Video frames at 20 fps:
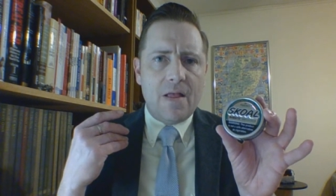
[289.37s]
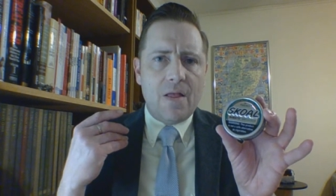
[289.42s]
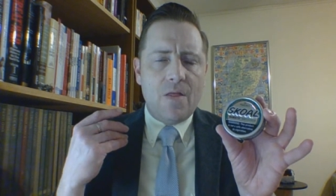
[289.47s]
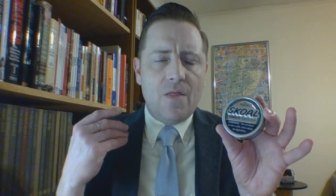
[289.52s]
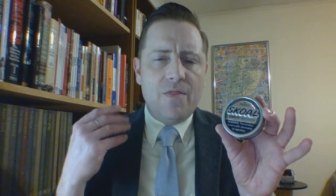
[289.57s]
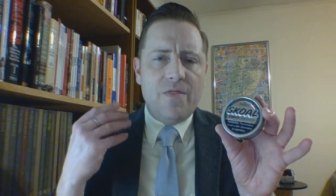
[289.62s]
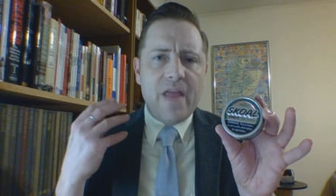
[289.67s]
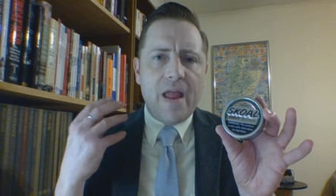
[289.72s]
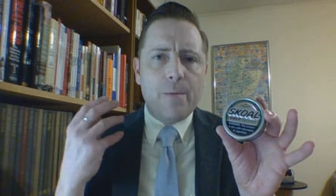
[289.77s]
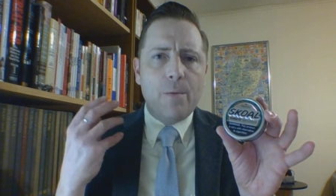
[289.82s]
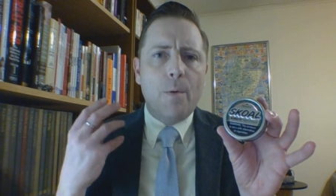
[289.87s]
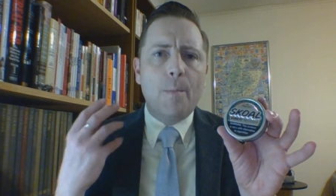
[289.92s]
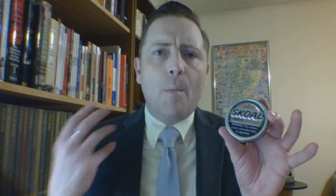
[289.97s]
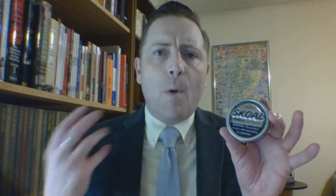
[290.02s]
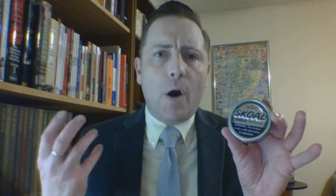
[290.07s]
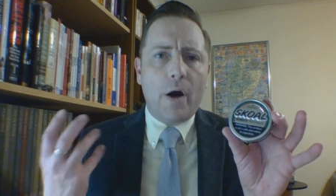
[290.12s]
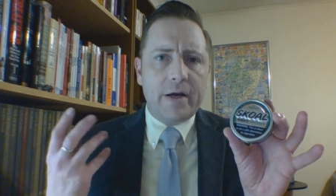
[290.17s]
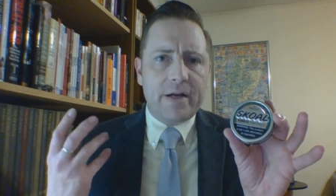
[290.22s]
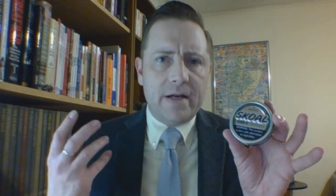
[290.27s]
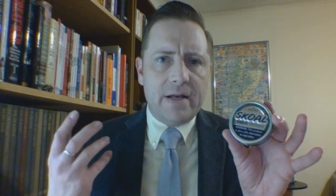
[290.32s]
they were
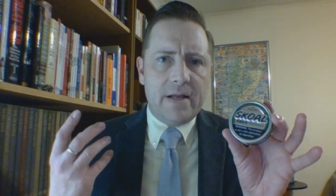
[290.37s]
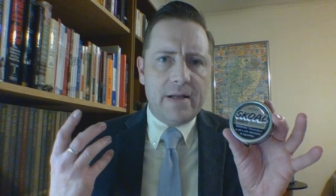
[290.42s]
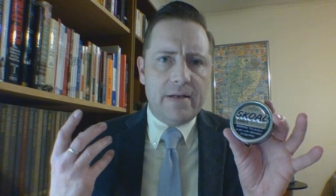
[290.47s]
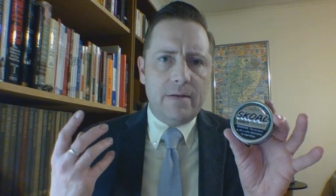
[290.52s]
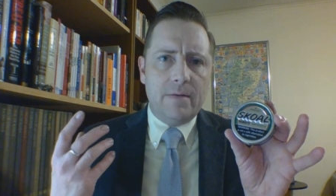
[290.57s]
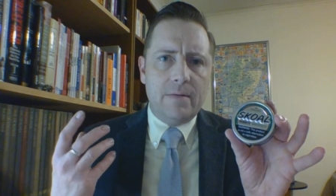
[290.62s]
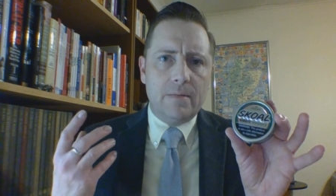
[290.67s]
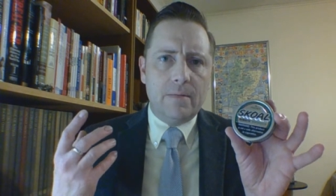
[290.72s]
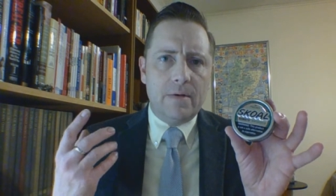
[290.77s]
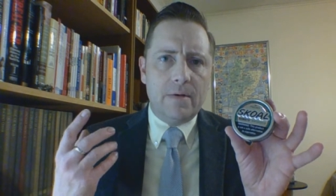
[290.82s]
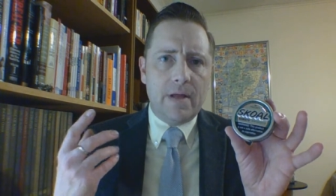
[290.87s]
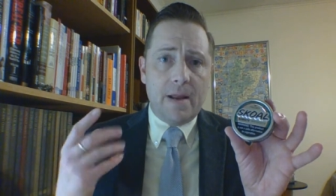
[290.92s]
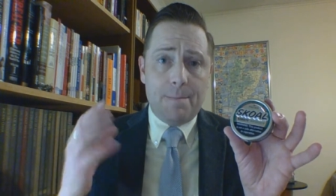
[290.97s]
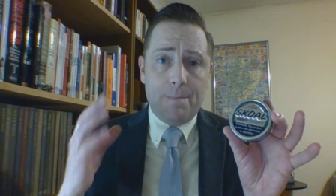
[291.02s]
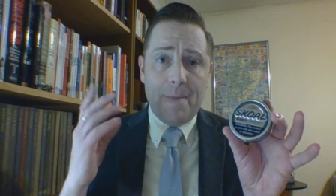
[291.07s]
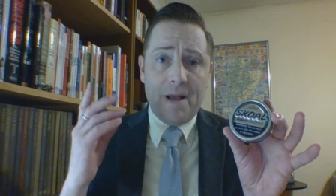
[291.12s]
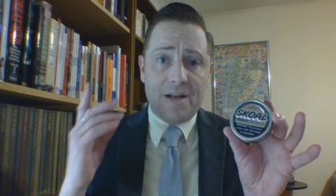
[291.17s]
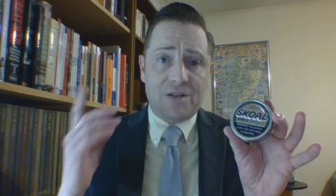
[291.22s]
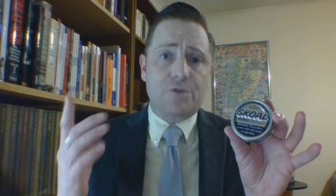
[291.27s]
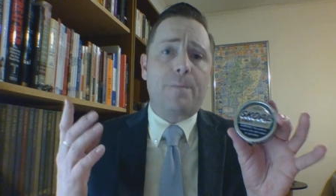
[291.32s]
marketed in
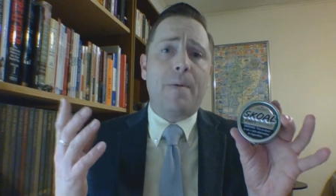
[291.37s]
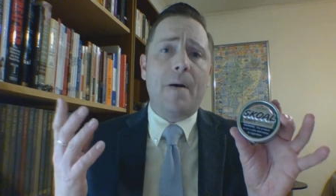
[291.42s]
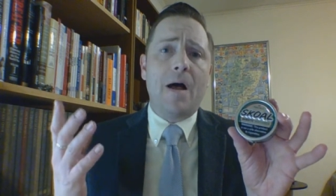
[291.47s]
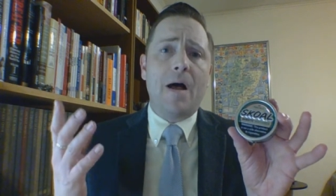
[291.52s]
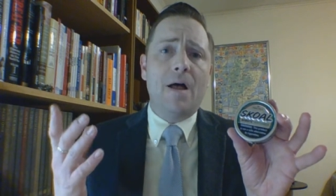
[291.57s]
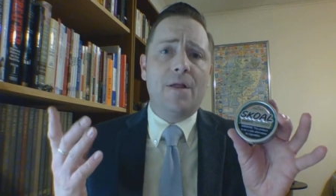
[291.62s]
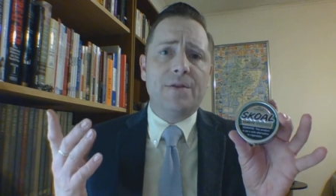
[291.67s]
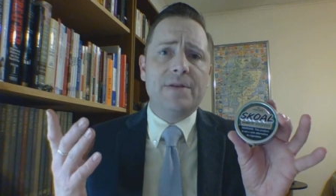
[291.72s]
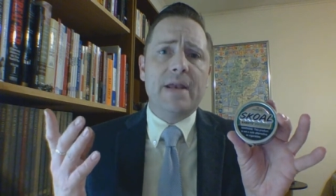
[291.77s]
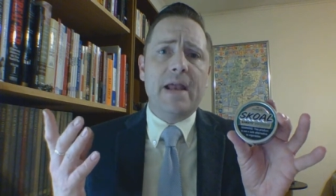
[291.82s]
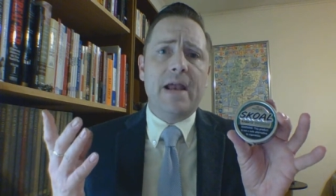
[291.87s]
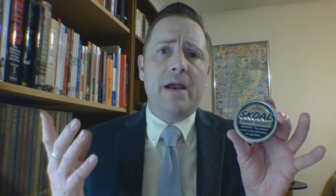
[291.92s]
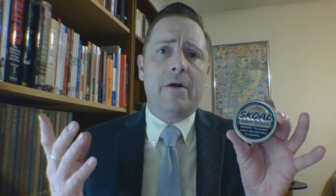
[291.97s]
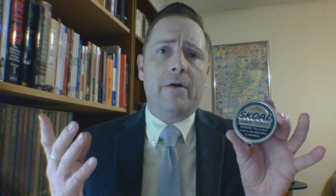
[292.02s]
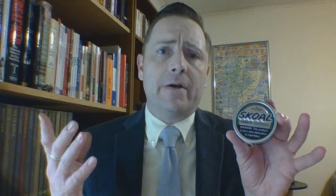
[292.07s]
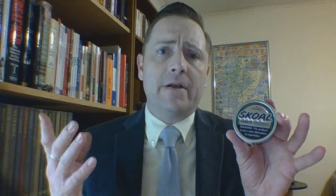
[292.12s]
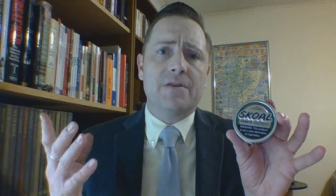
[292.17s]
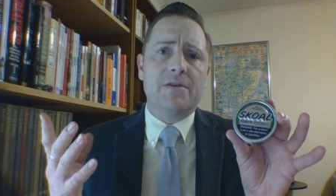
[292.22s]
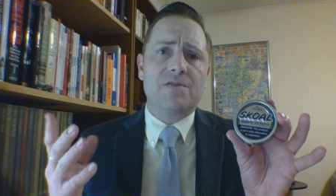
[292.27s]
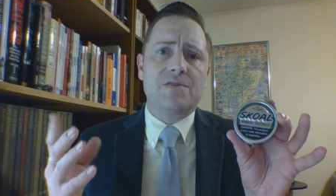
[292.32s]
metropolitan
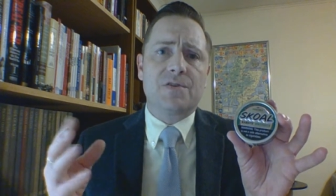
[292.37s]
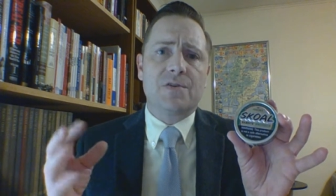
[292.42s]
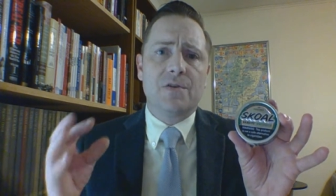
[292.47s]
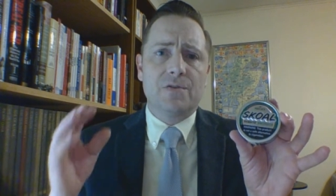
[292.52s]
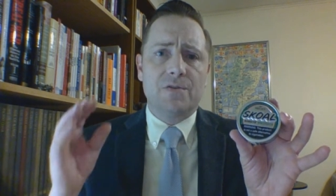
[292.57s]
areas